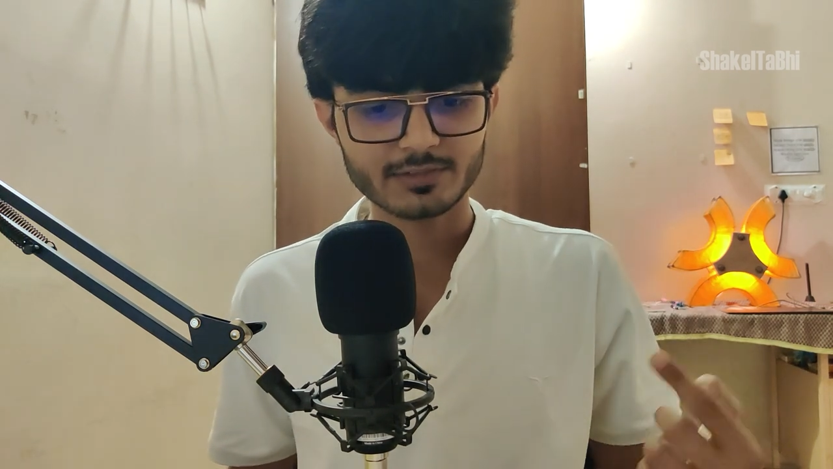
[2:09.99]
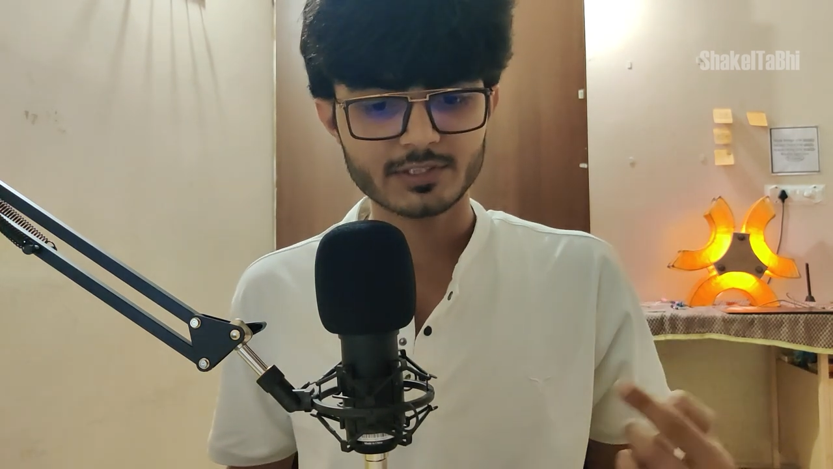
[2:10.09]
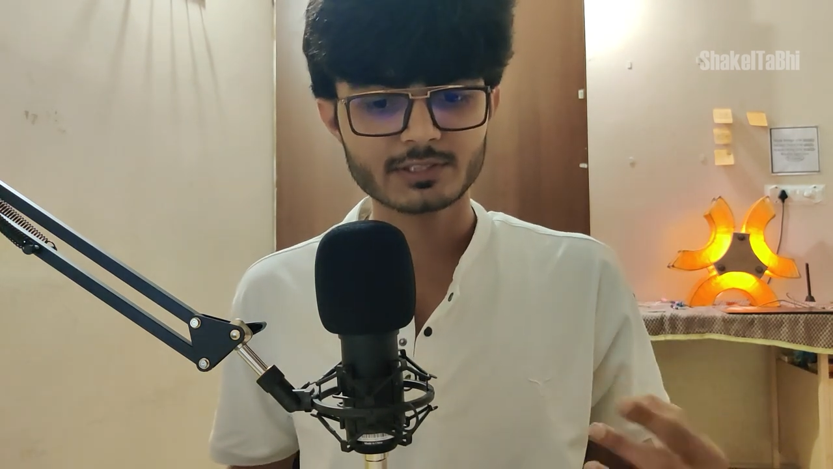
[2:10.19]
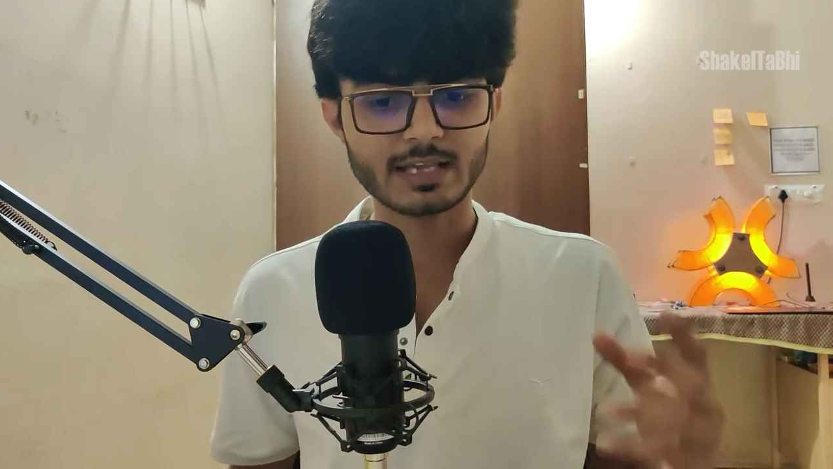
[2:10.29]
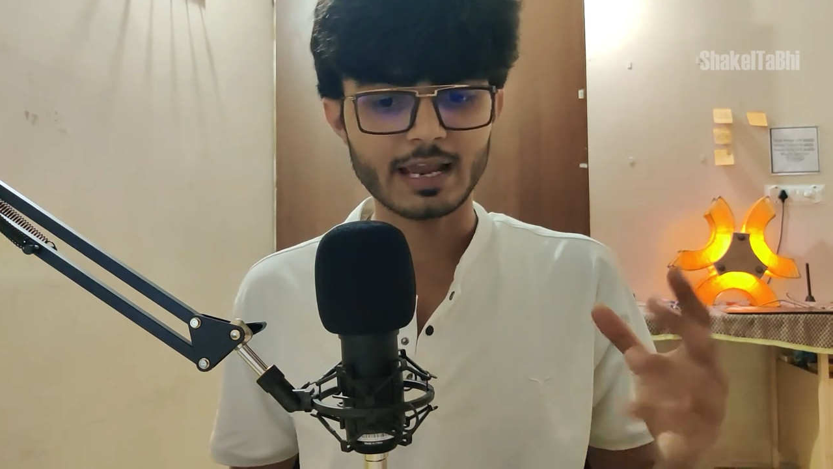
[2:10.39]

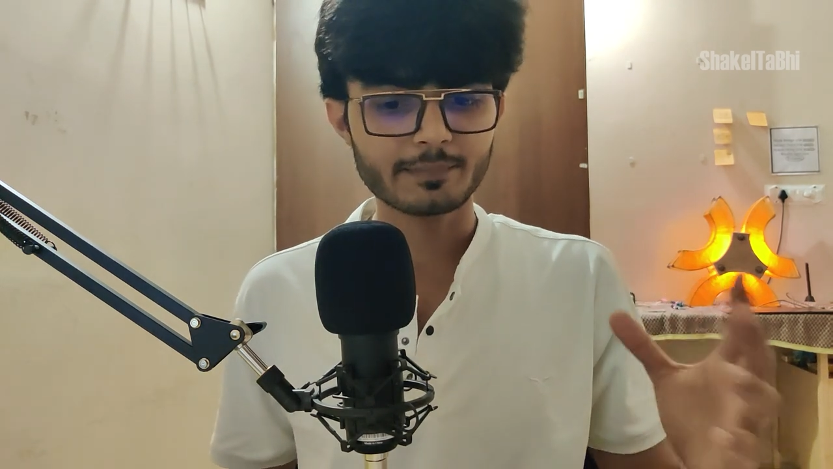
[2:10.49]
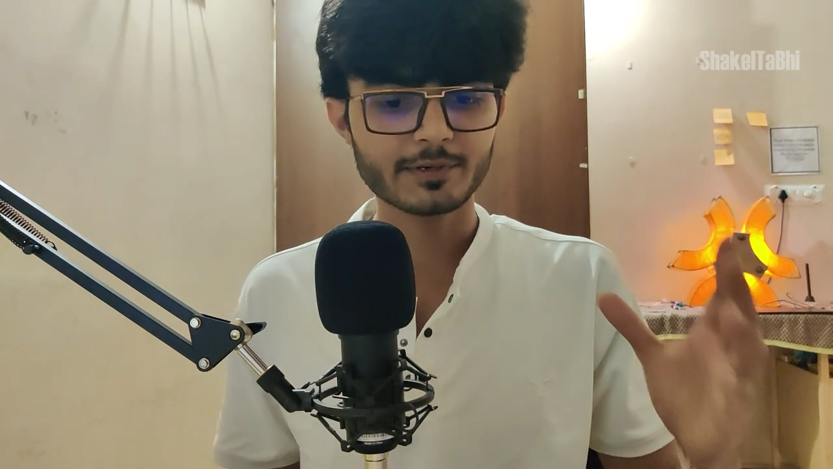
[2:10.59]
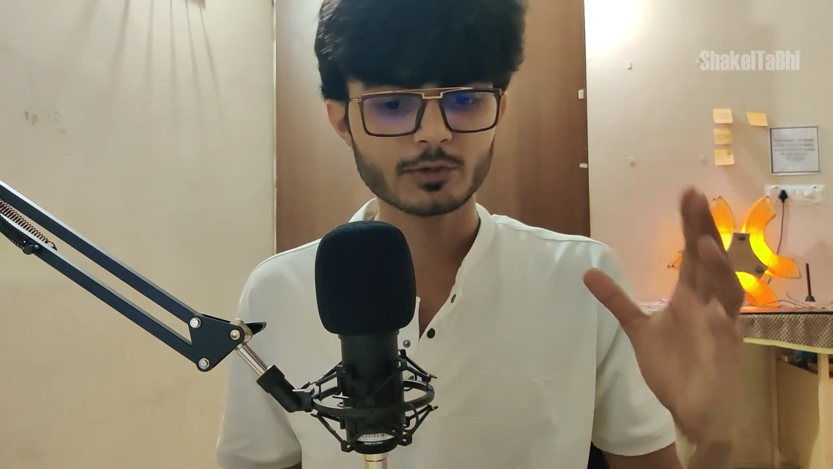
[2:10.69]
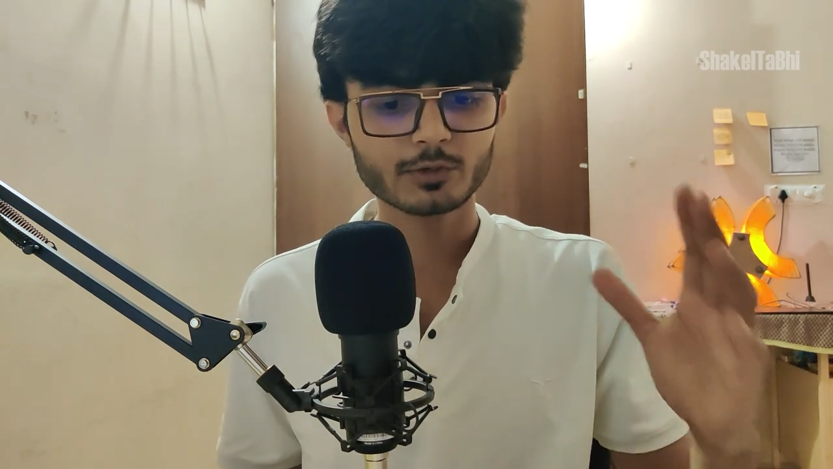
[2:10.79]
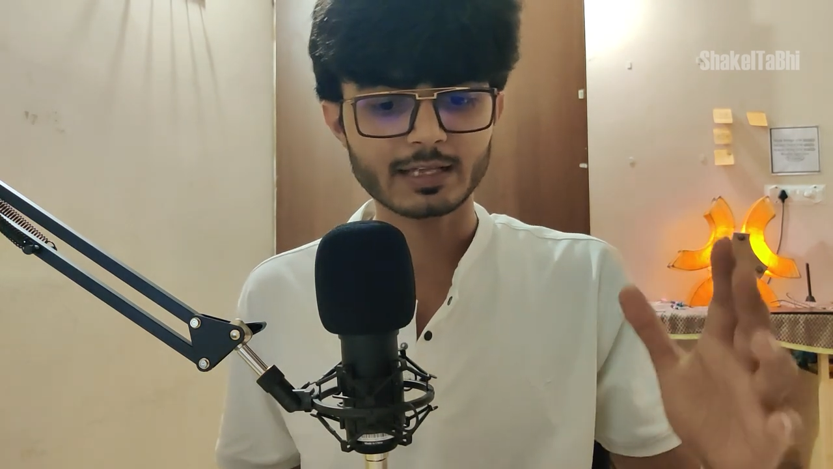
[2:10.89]
which is
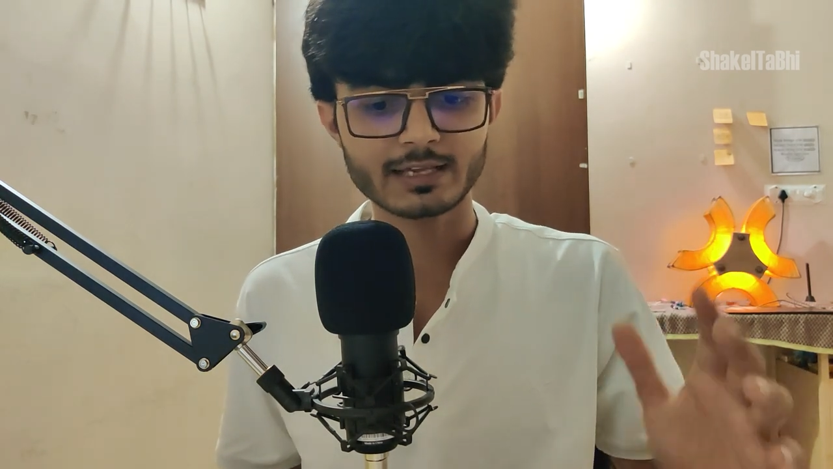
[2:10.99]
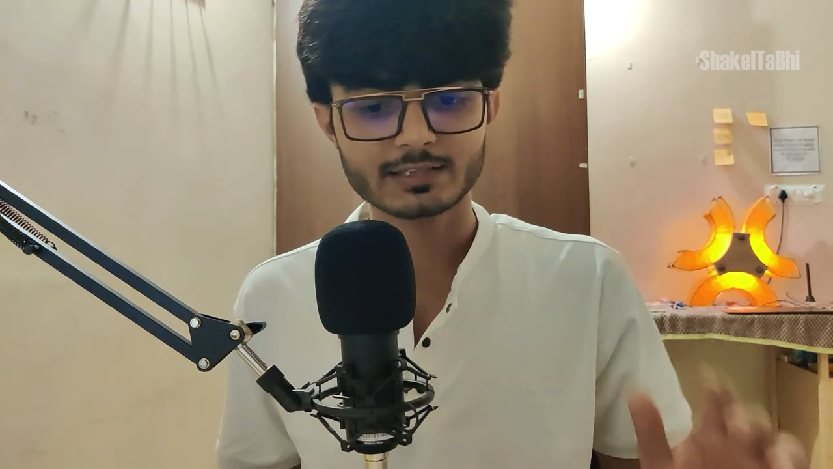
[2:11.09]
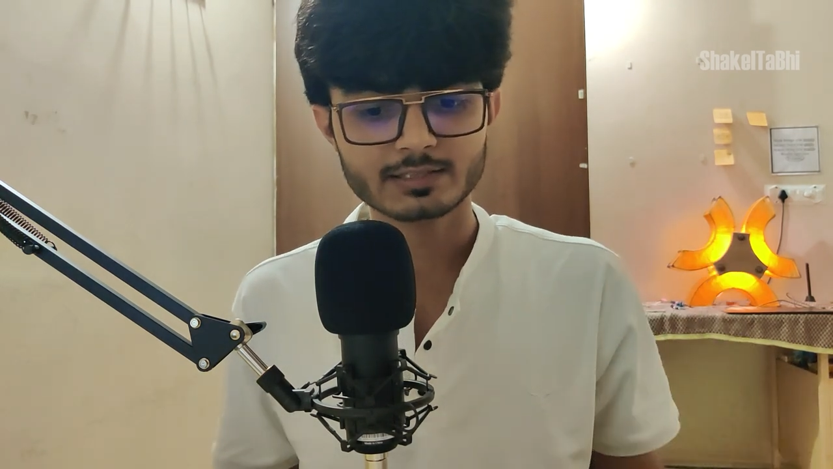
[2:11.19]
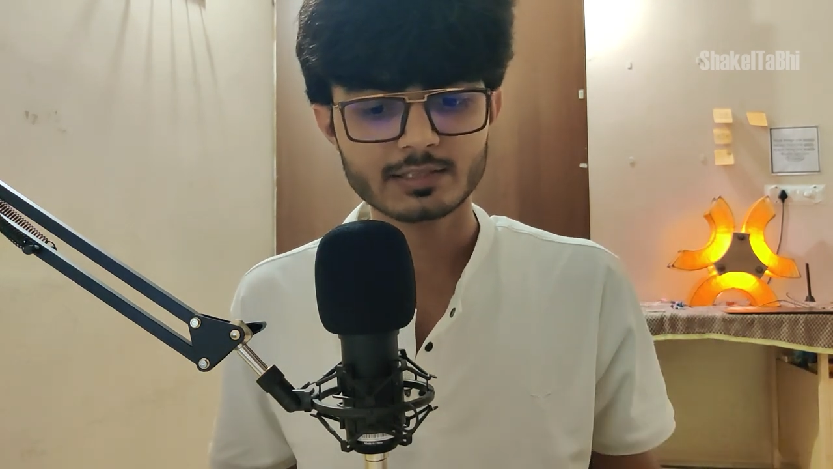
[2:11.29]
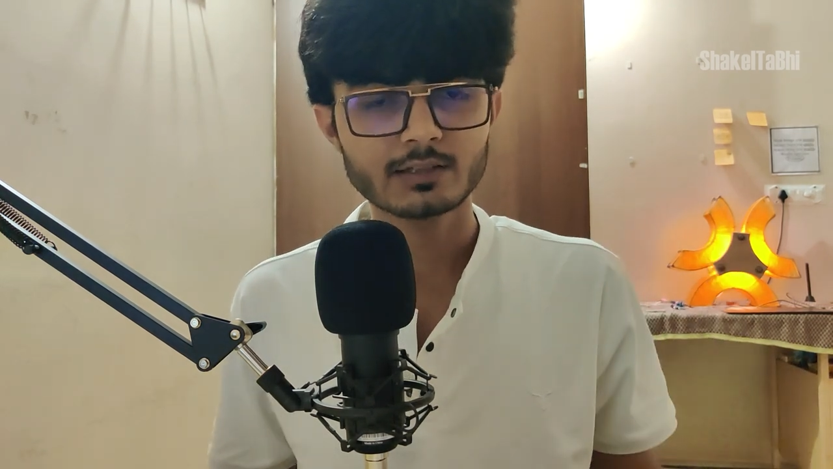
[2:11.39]
aptitude
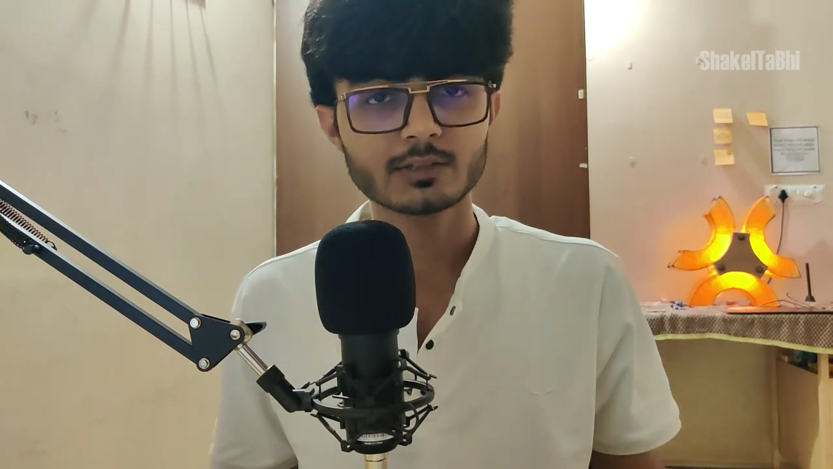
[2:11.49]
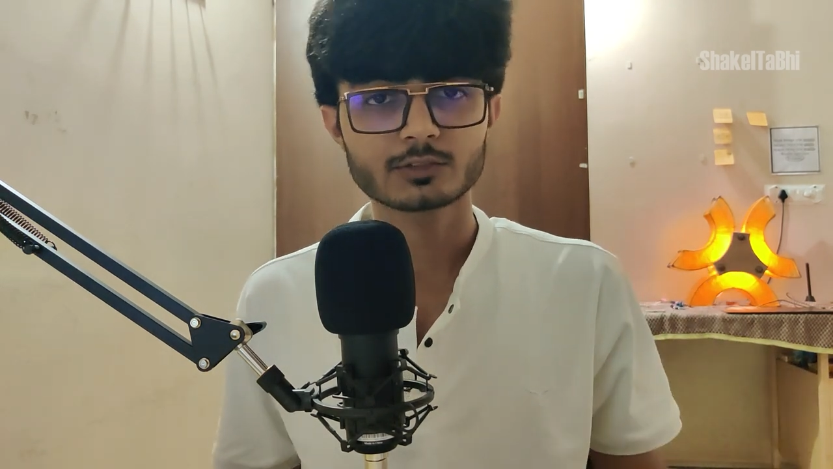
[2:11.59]
test,